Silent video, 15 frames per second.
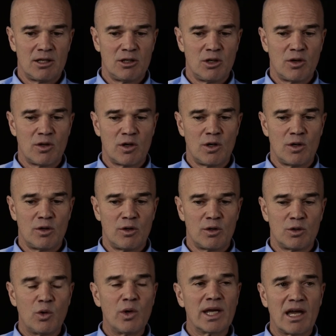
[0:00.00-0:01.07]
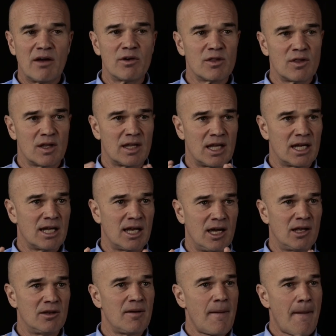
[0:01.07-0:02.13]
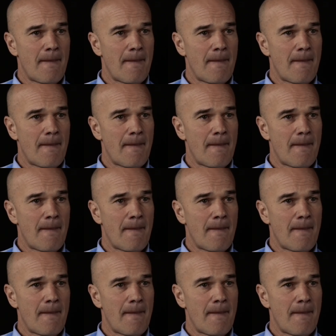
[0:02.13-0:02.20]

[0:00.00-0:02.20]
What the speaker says: you know, they're doing everything they can